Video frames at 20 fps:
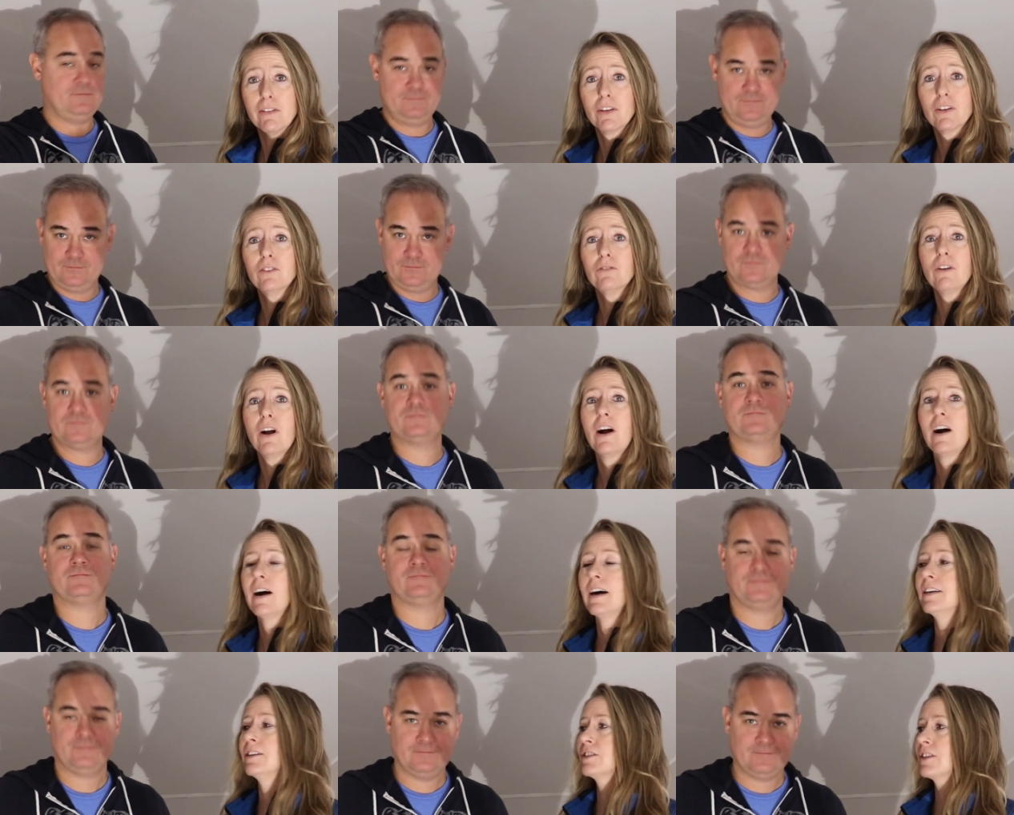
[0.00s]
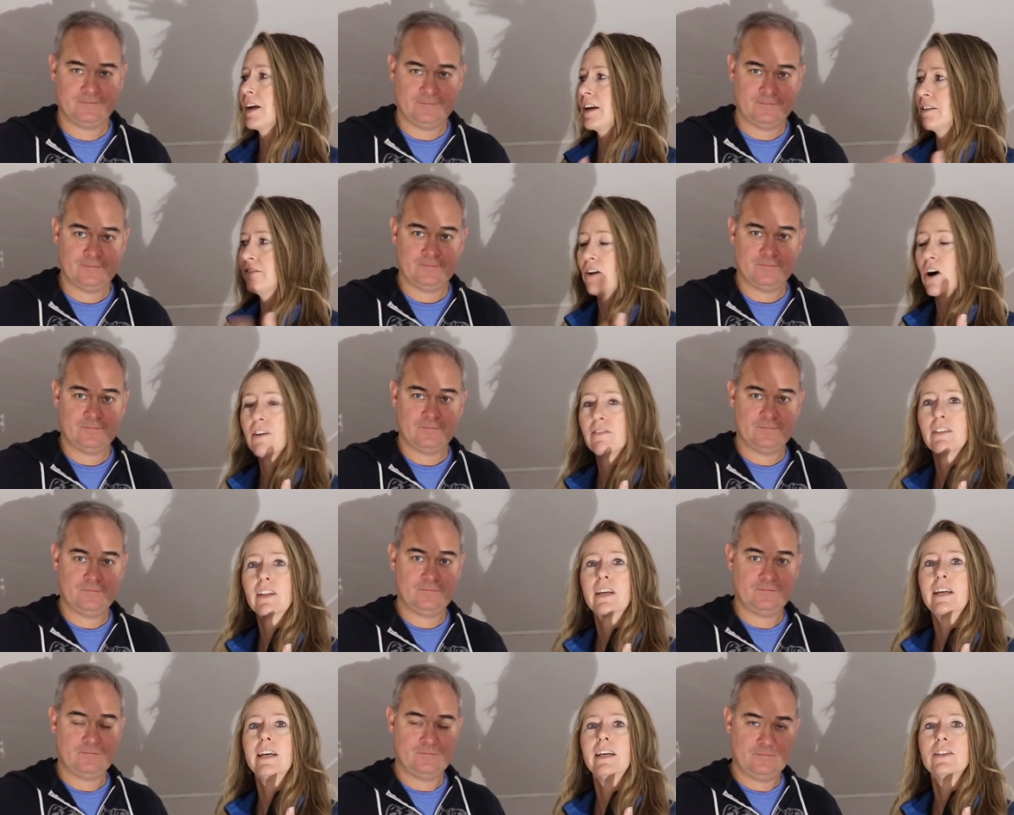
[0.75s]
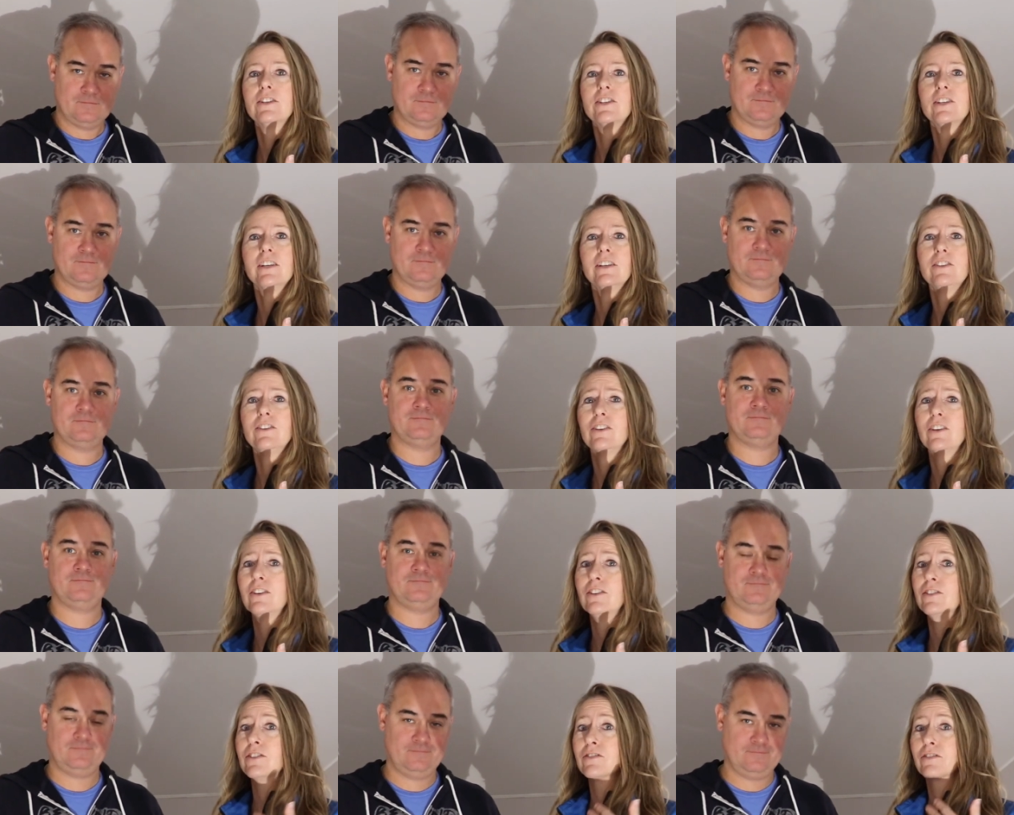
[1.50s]
Speaker 1: right? the garage, kind of off the kitchen. You could
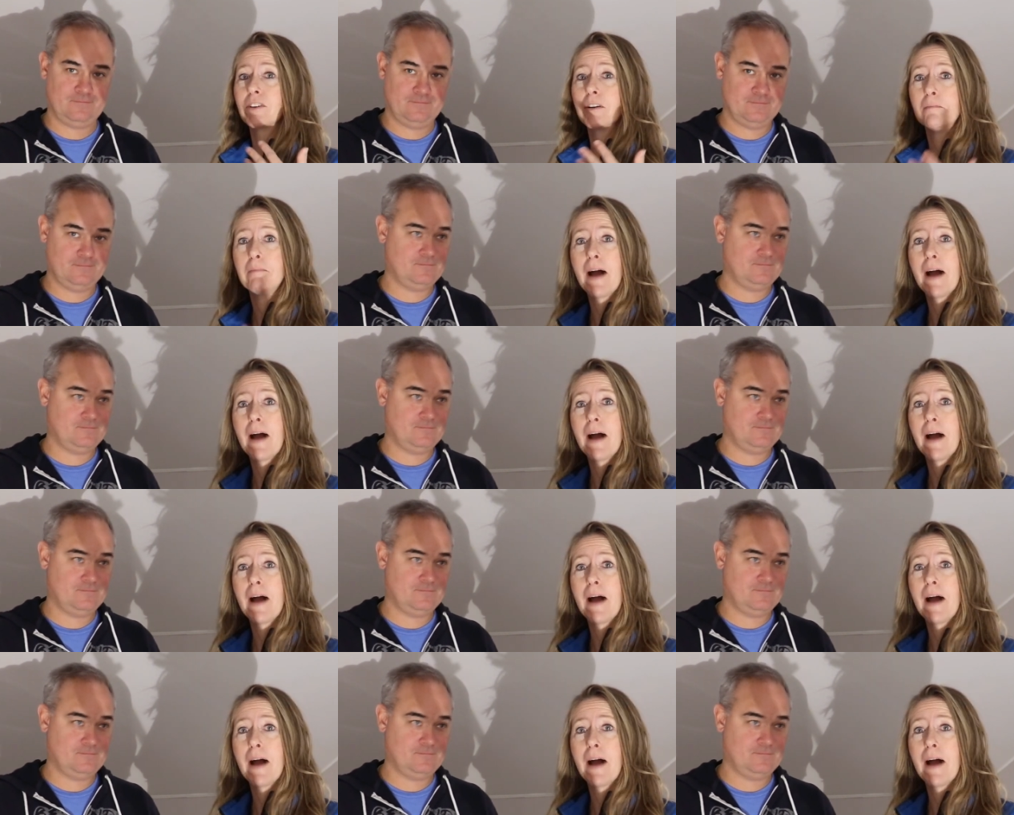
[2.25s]
use for a